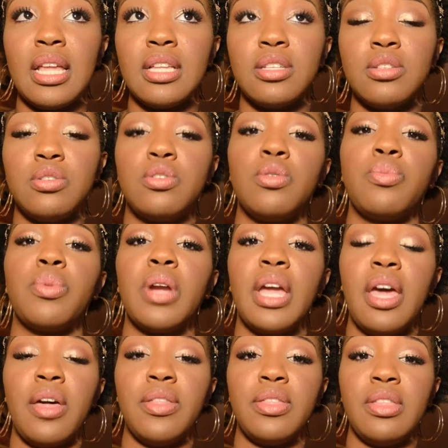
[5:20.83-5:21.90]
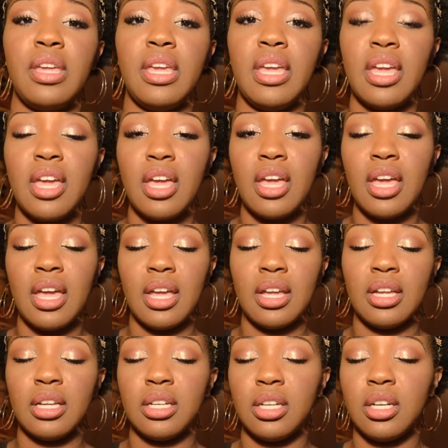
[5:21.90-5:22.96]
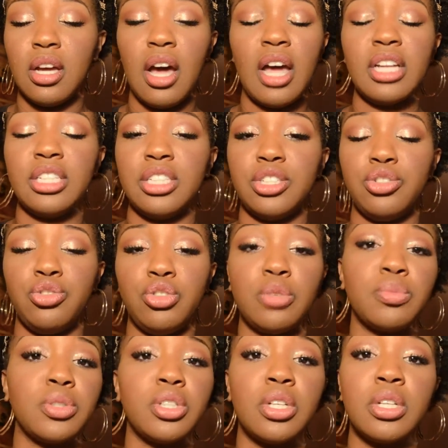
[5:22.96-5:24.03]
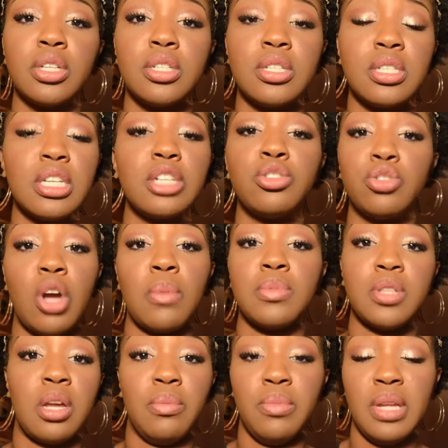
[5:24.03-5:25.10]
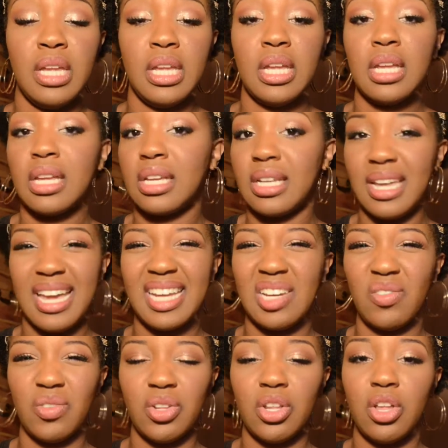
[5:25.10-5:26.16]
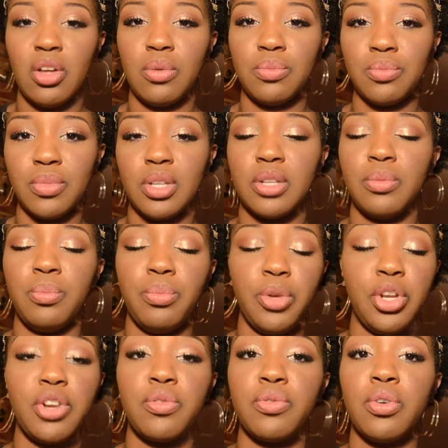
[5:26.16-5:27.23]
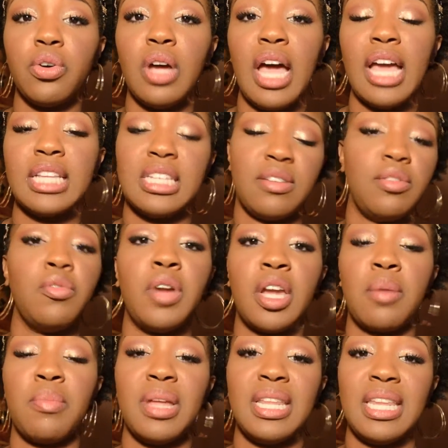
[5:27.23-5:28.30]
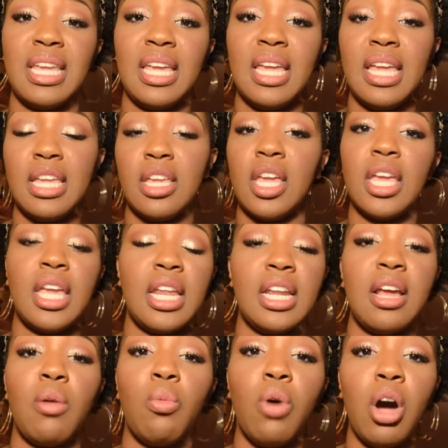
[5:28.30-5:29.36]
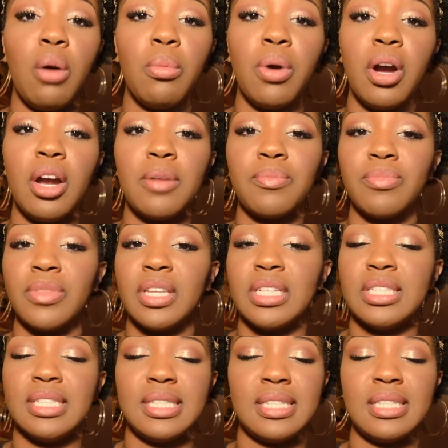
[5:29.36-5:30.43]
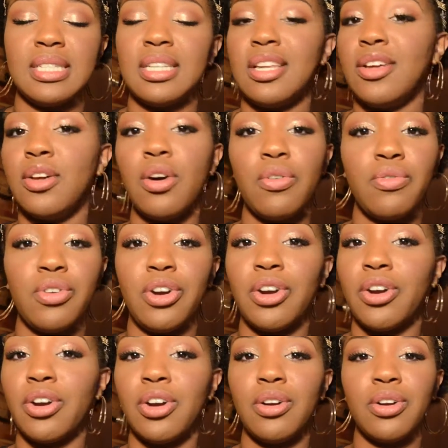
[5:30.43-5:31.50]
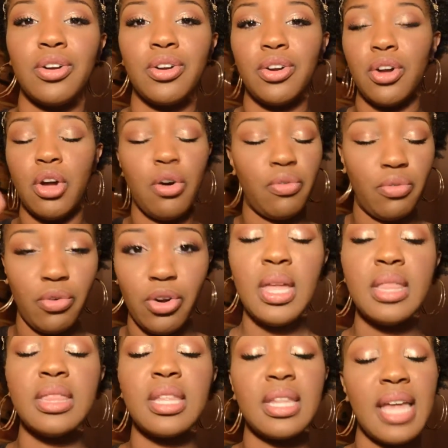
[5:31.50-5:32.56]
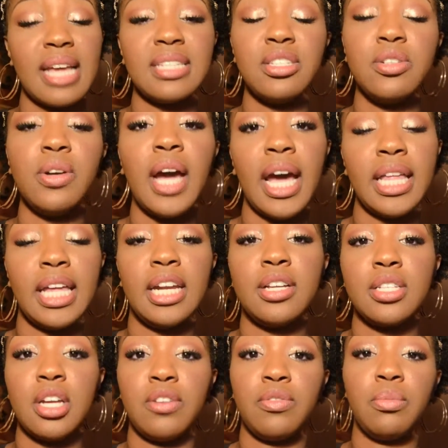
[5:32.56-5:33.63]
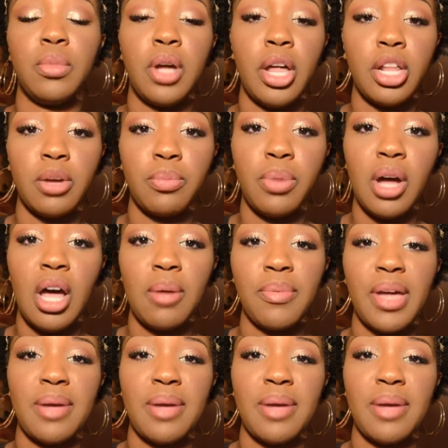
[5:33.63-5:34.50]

Super healthy, God just dripped sun drops on me kind of glow. Beautiful. I definitely recommend it. You can get it at Walmart. Just go for it, girl. Go for it. The last two highlighters are from ColourPop.